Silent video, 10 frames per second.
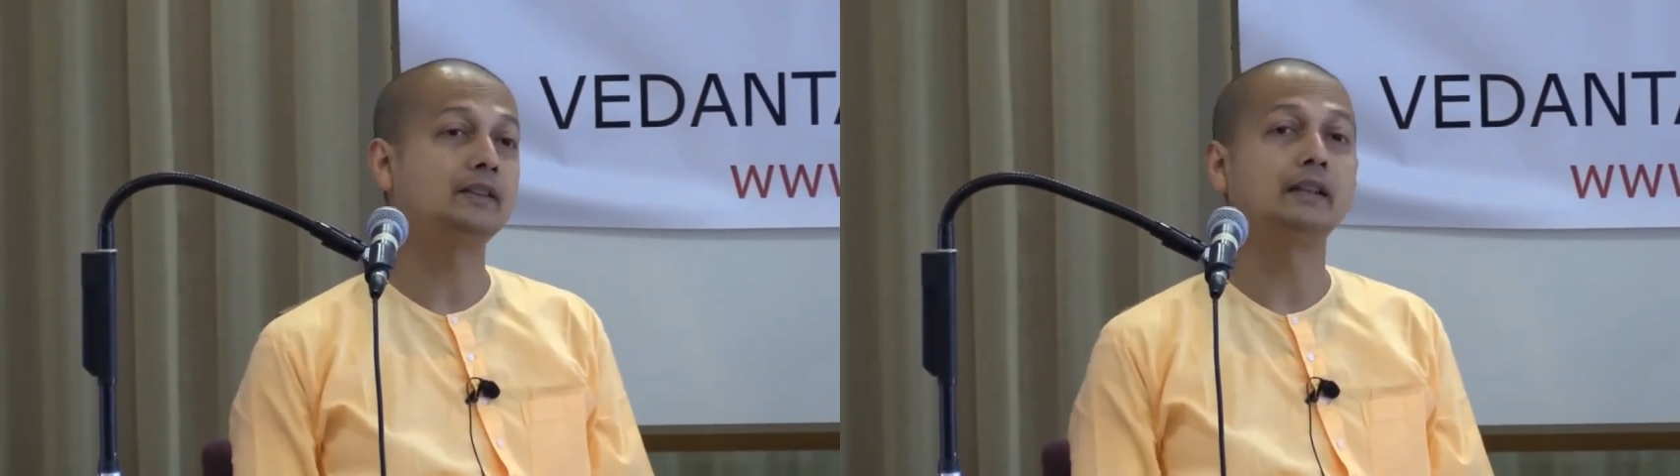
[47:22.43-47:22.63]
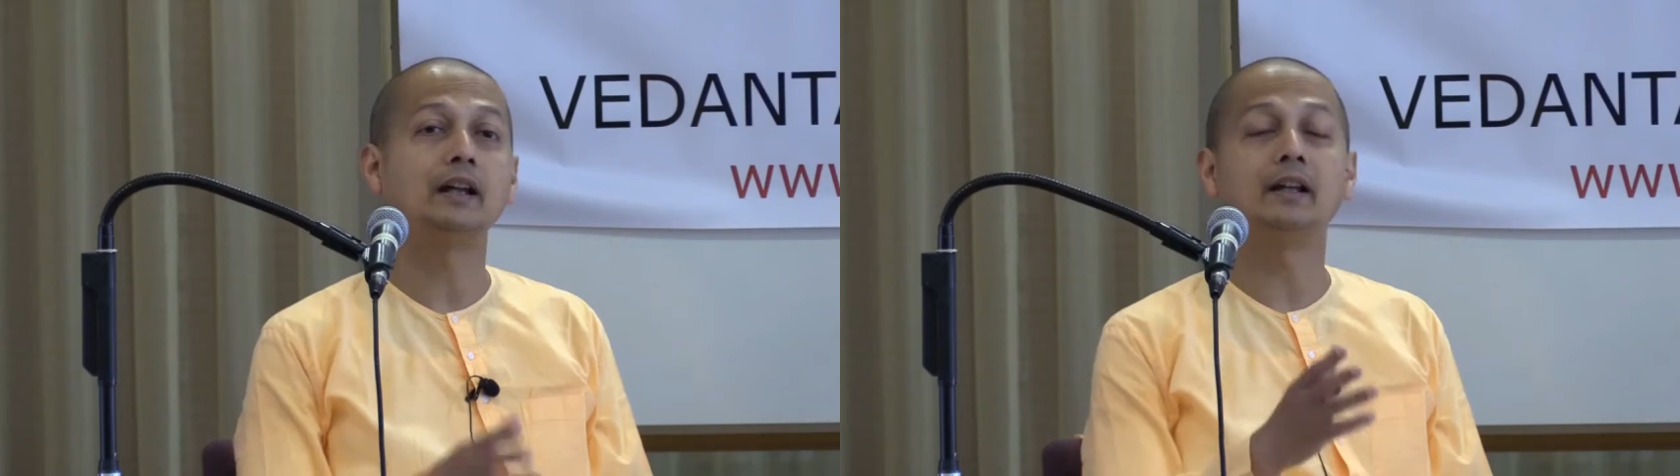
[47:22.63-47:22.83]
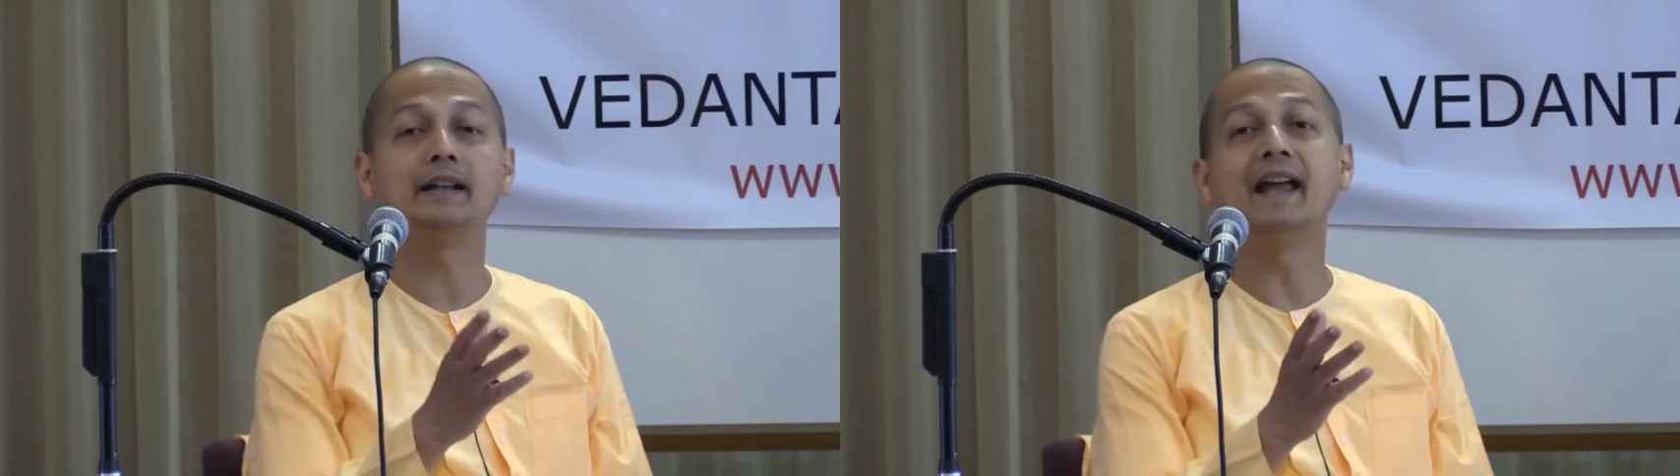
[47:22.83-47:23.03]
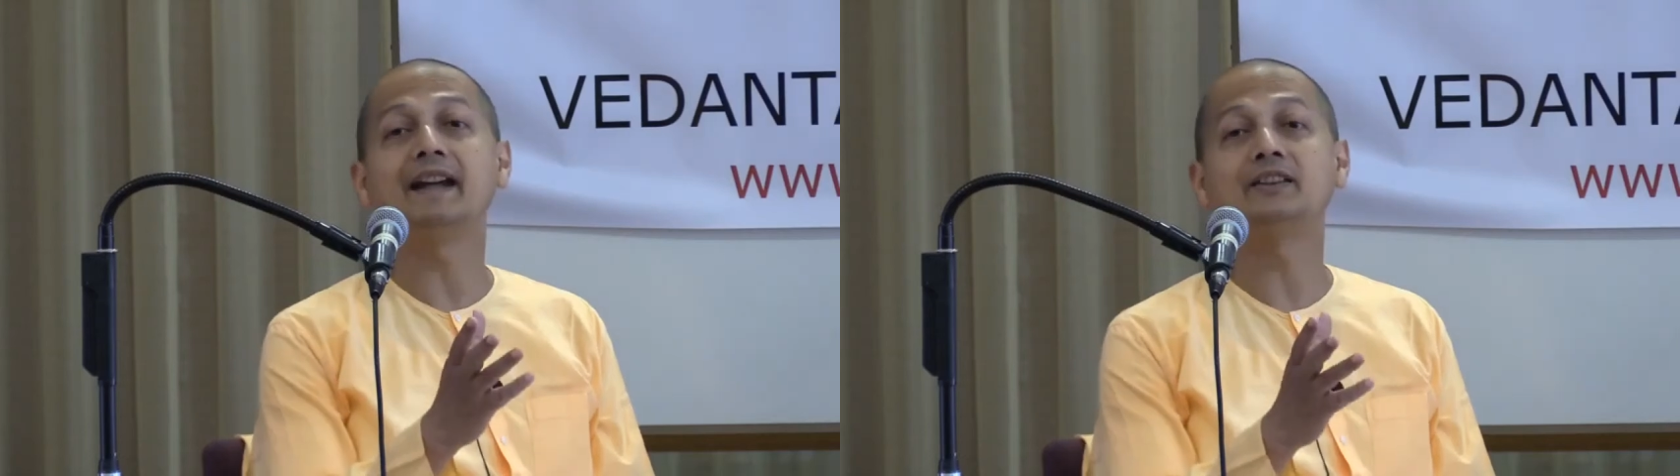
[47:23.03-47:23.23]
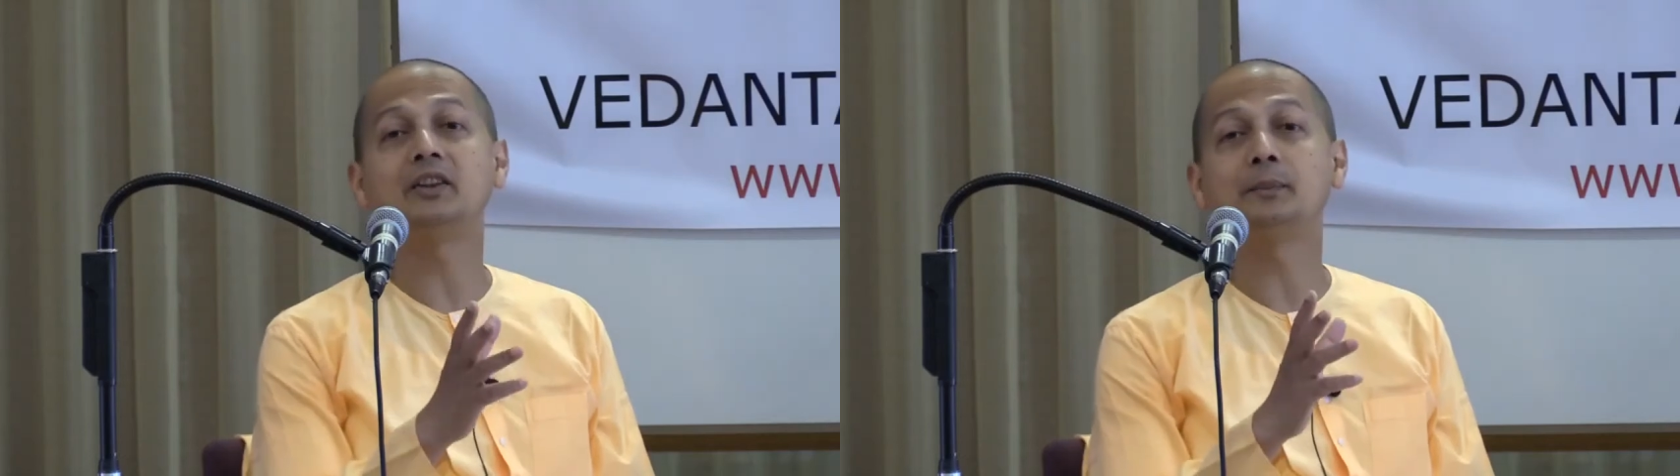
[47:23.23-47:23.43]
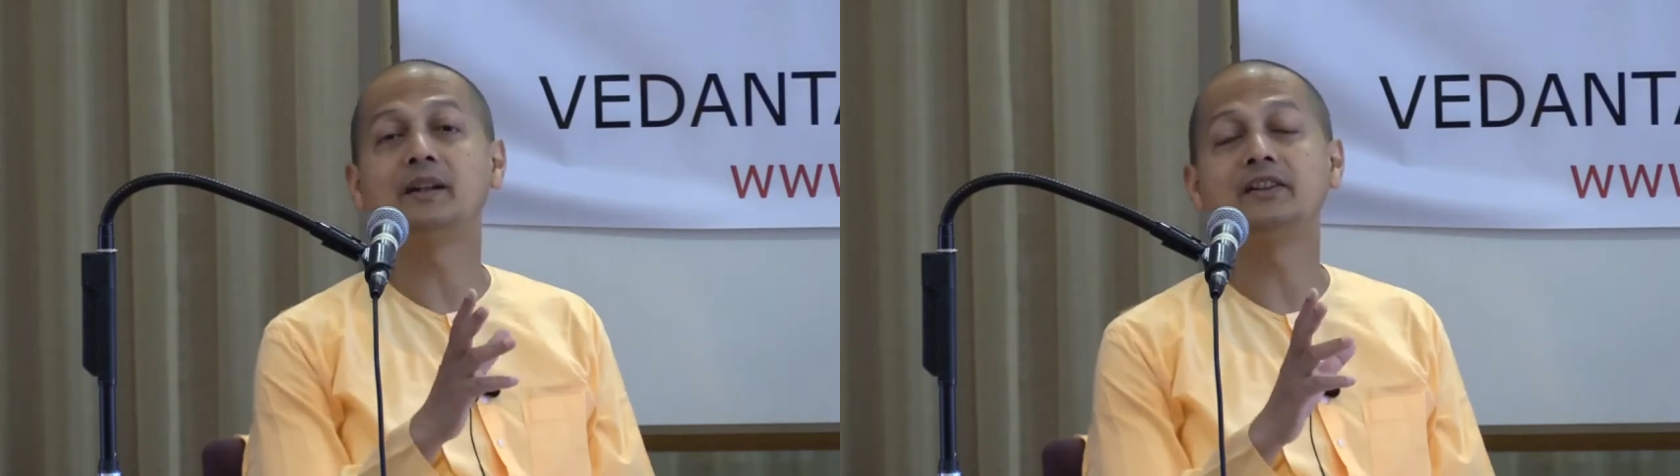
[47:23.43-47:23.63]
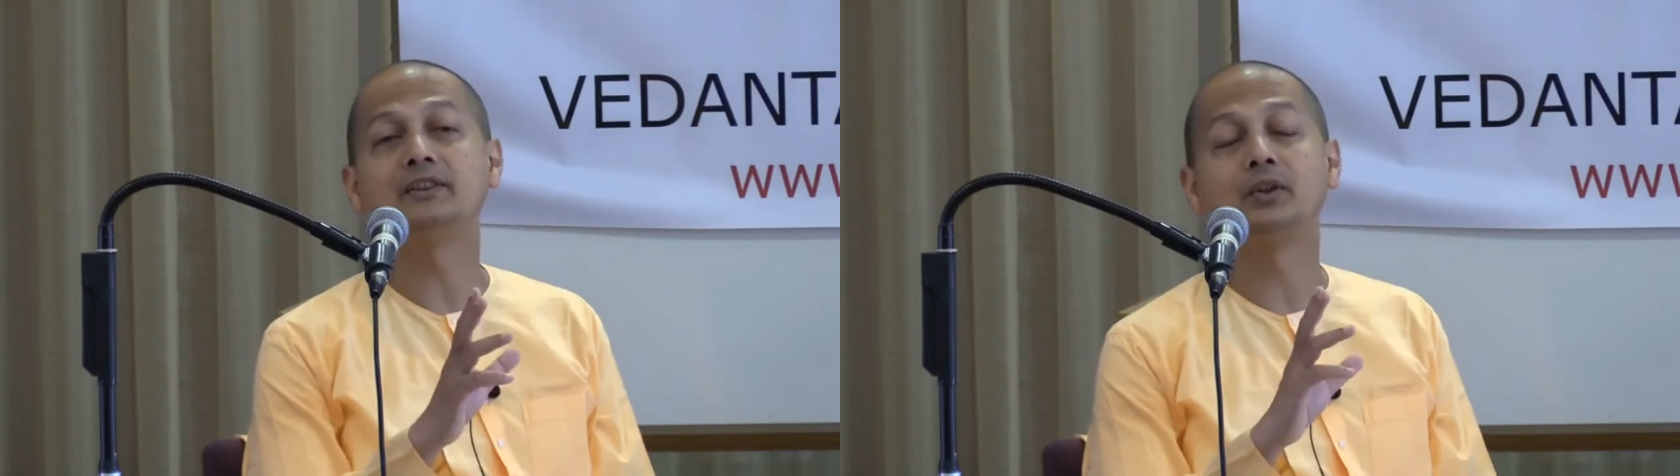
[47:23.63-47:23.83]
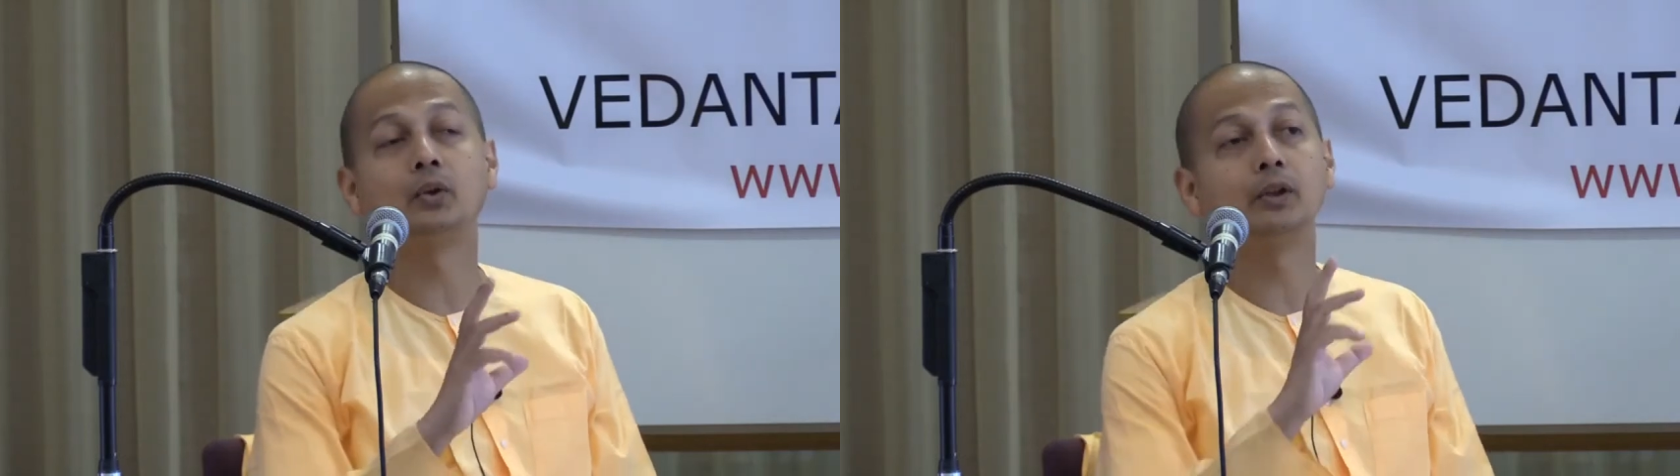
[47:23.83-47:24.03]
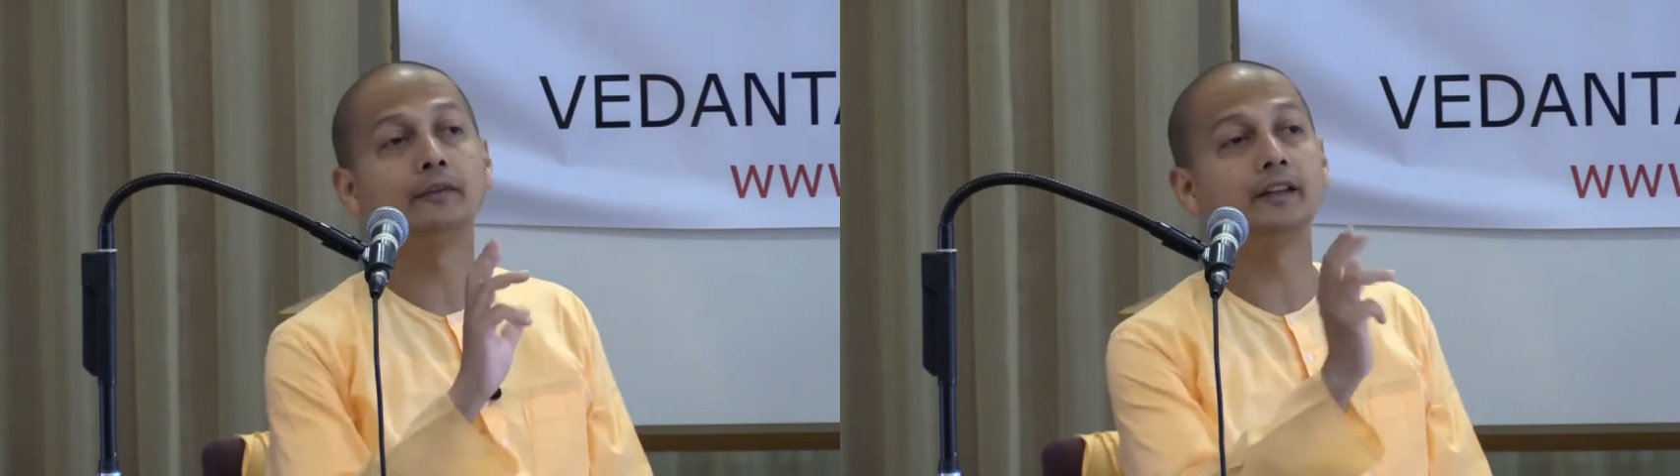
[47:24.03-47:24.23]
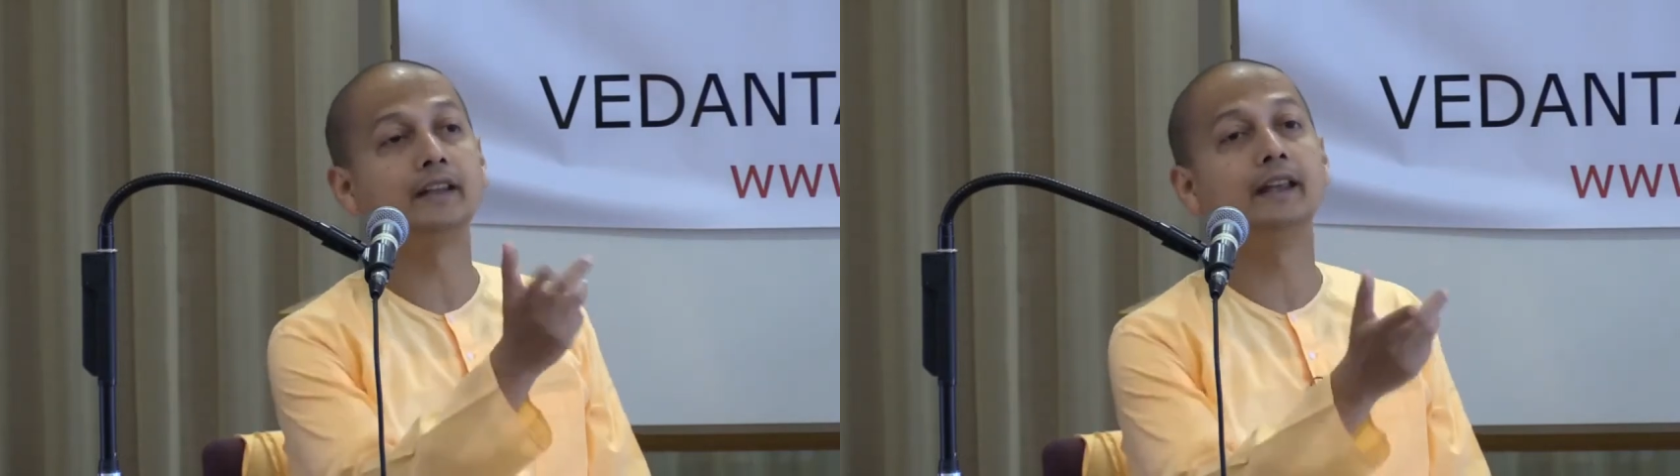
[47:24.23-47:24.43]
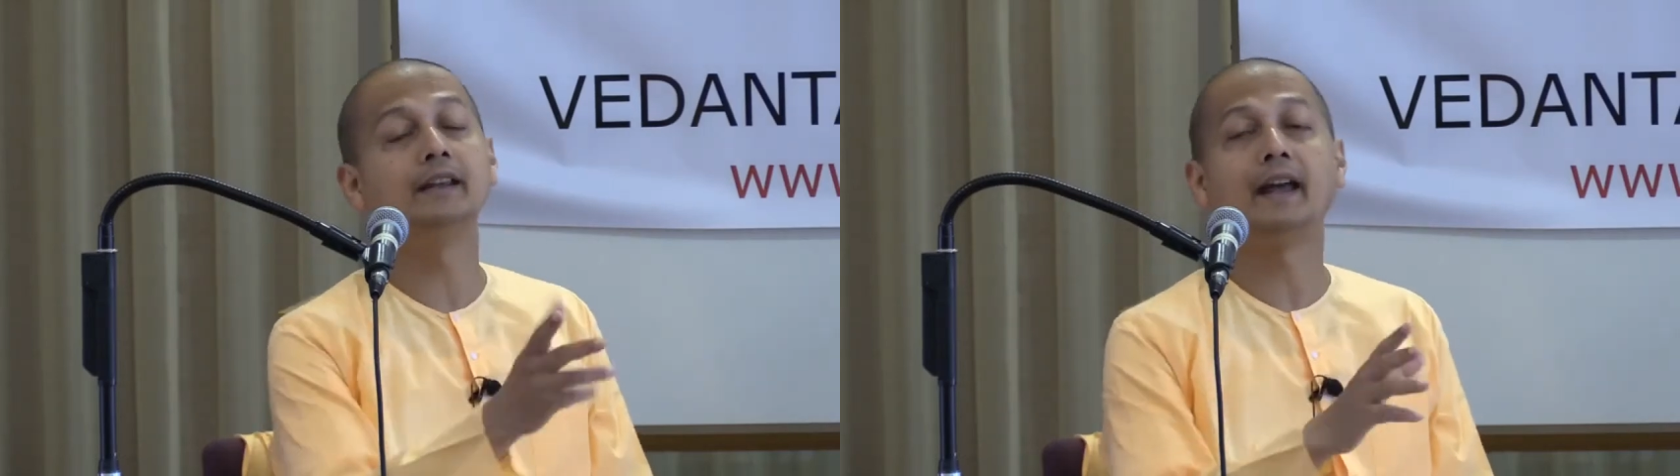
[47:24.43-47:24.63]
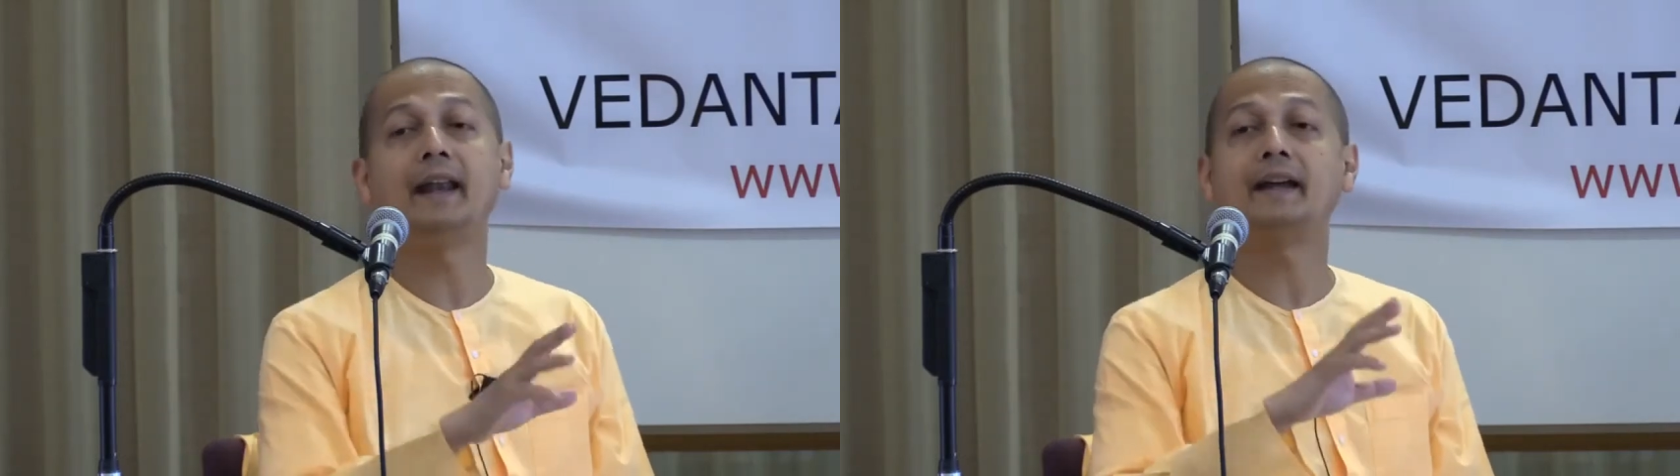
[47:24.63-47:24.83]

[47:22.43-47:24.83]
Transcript: see, an actor plays the role of a king,